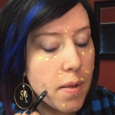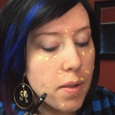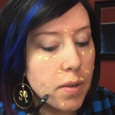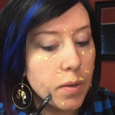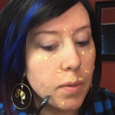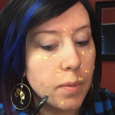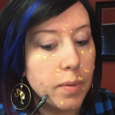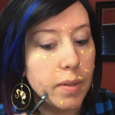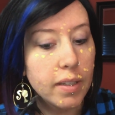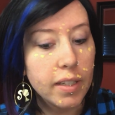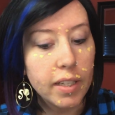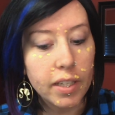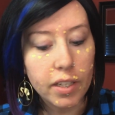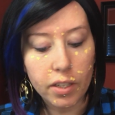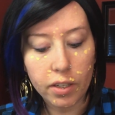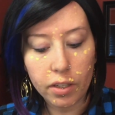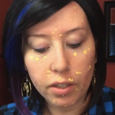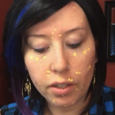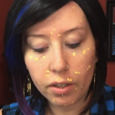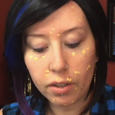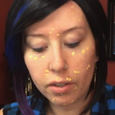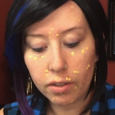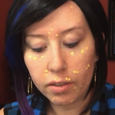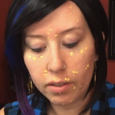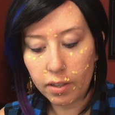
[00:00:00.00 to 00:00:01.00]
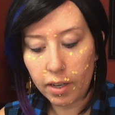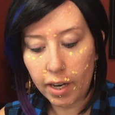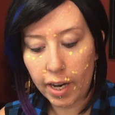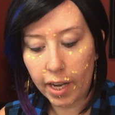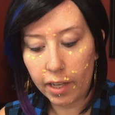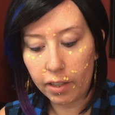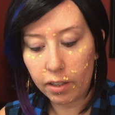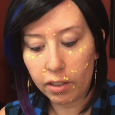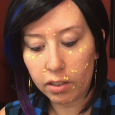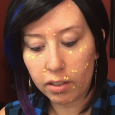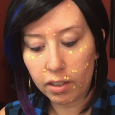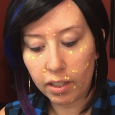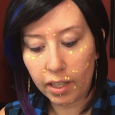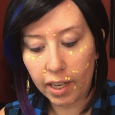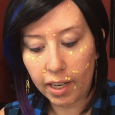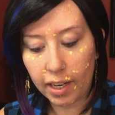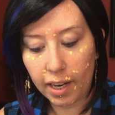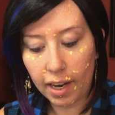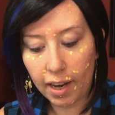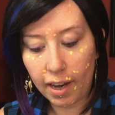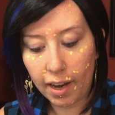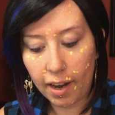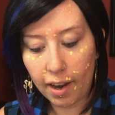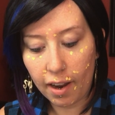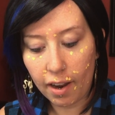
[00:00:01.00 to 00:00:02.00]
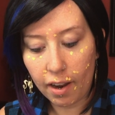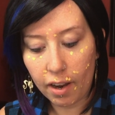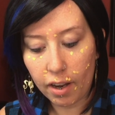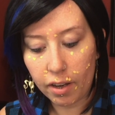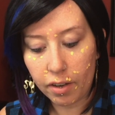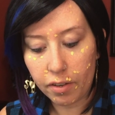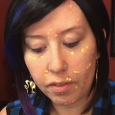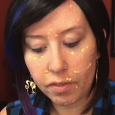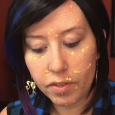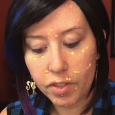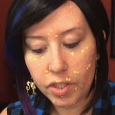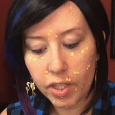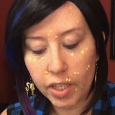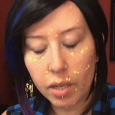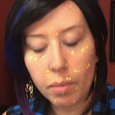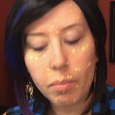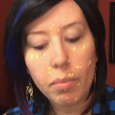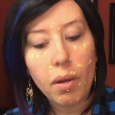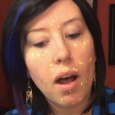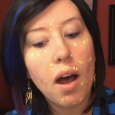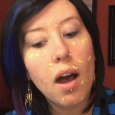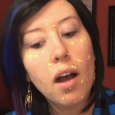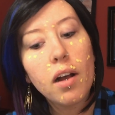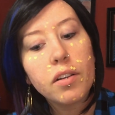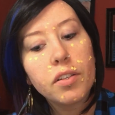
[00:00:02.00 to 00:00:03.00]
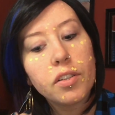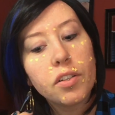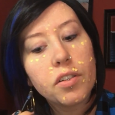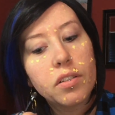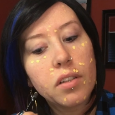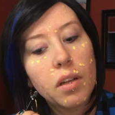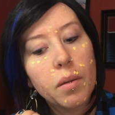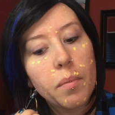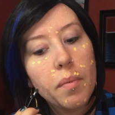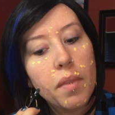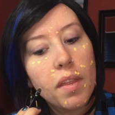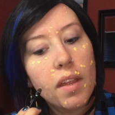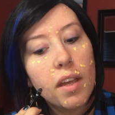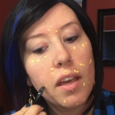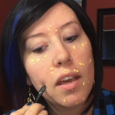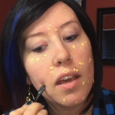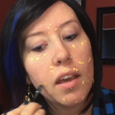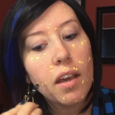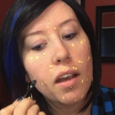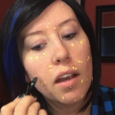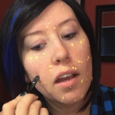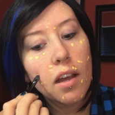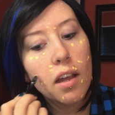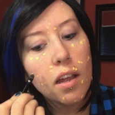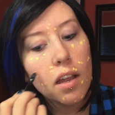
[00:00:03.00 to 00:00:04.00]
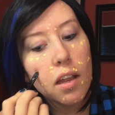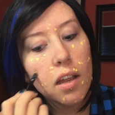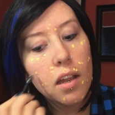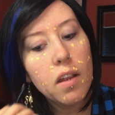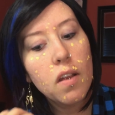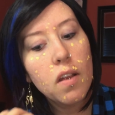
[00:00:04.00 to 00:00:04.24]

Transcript: It's really cute. I look like I have chicken pox or something.